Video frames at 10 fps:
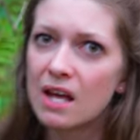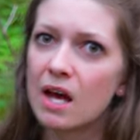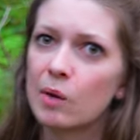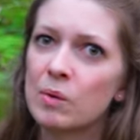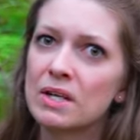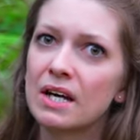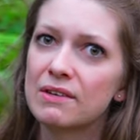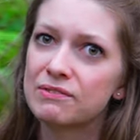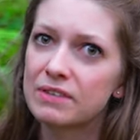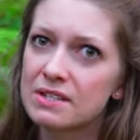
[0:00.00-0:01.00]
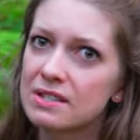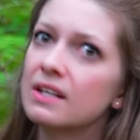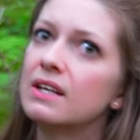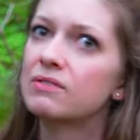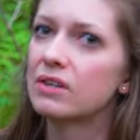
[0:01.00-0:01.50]
And when I fix the
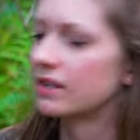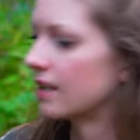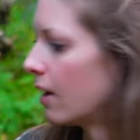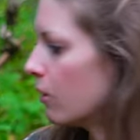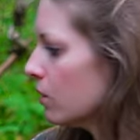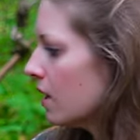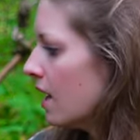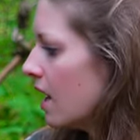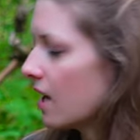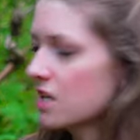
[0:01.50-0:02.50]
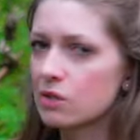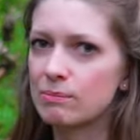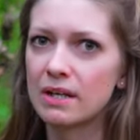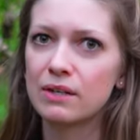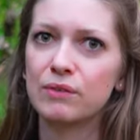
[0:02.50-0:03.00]
Kieferle now, I should
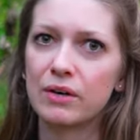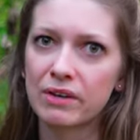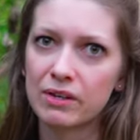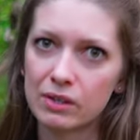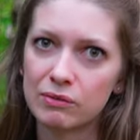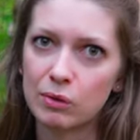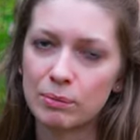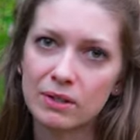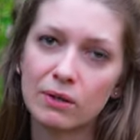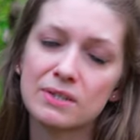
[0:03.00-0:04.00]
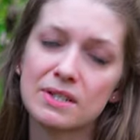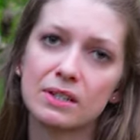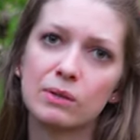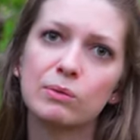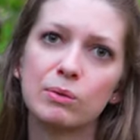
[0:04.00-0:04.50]
make it very careful because I
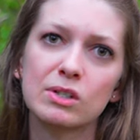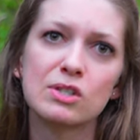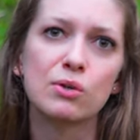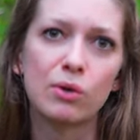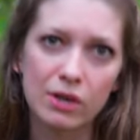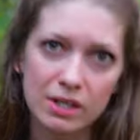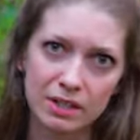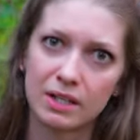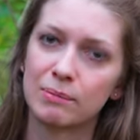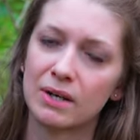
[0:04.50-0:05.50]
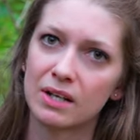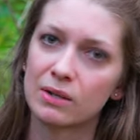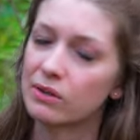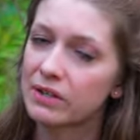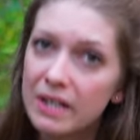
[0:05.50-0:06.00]
don't want to hurt anybody
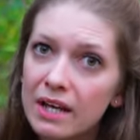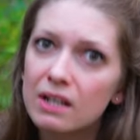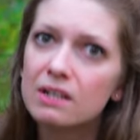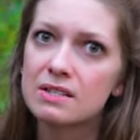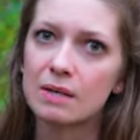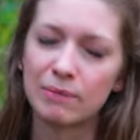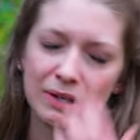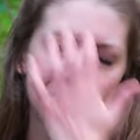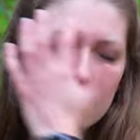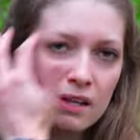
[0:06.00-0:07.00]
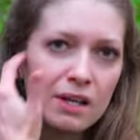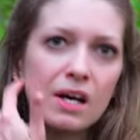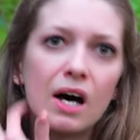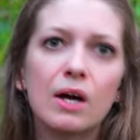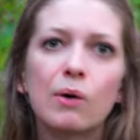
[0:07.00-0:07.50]
or kill somebody.
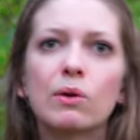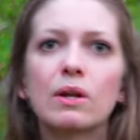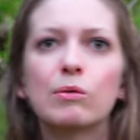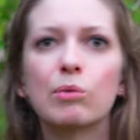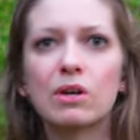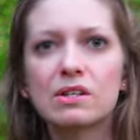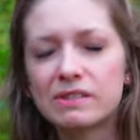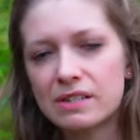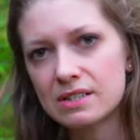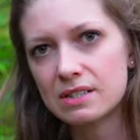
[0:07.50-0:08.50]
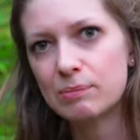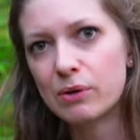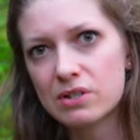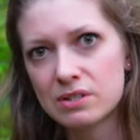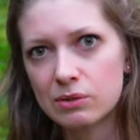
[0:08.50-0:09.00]
I only want that the
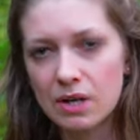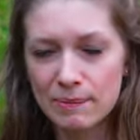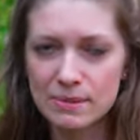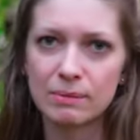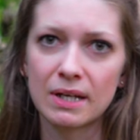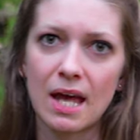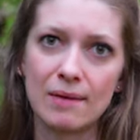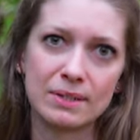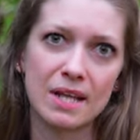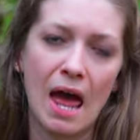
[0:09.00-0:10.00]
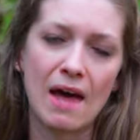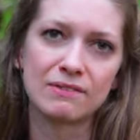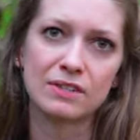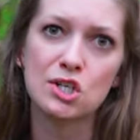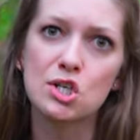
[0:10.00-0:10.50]
person who comes to my cabin
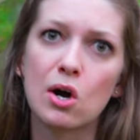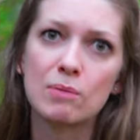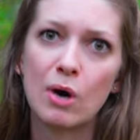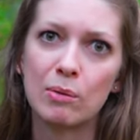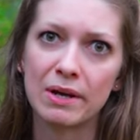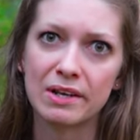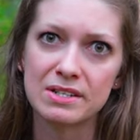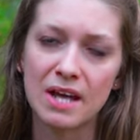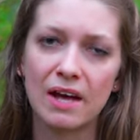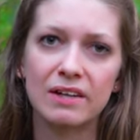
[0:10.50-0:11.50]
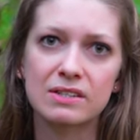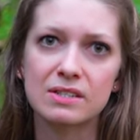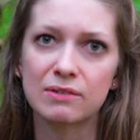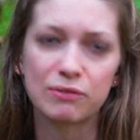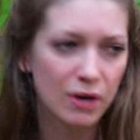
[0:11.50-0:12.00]
have a shock moment and
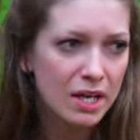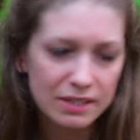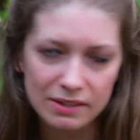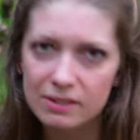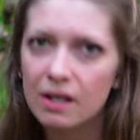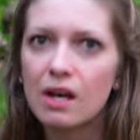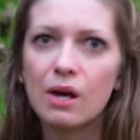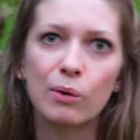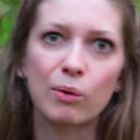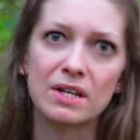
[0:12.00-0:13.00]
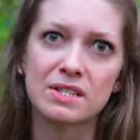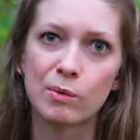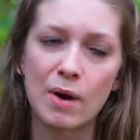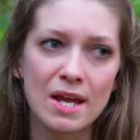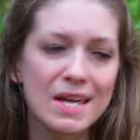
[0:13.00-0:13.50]
is afraid and runs
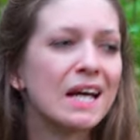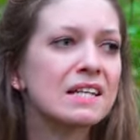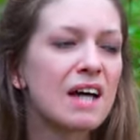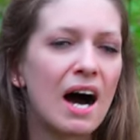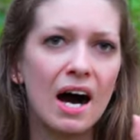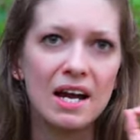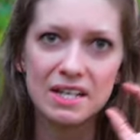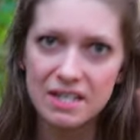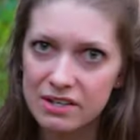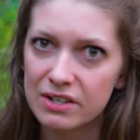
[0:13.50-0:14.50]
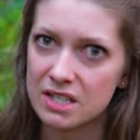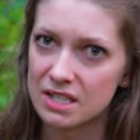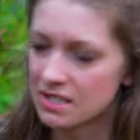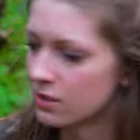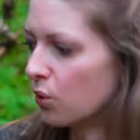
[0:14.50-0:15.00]
away, and I hear
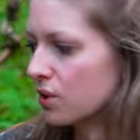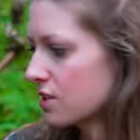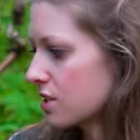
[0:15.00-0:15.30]
this noise.